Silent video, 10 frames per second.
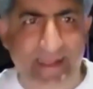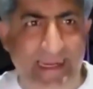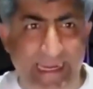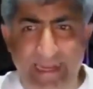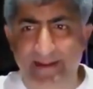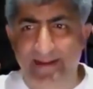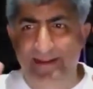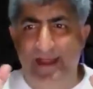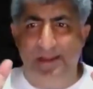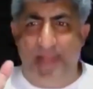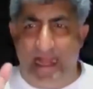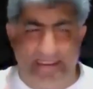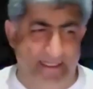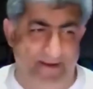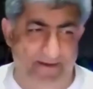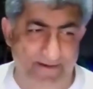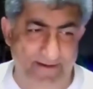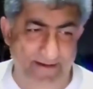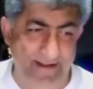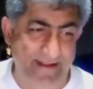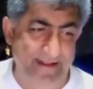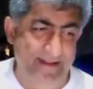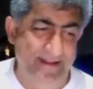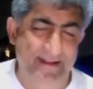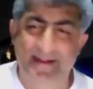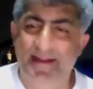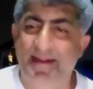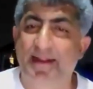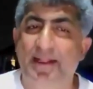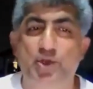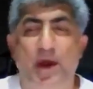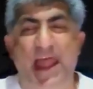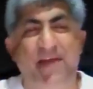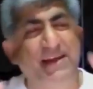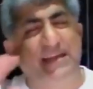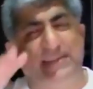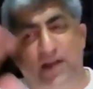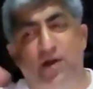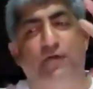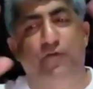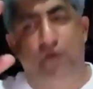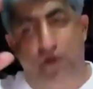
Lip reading: Ready? Here is the answer. You are having a tug of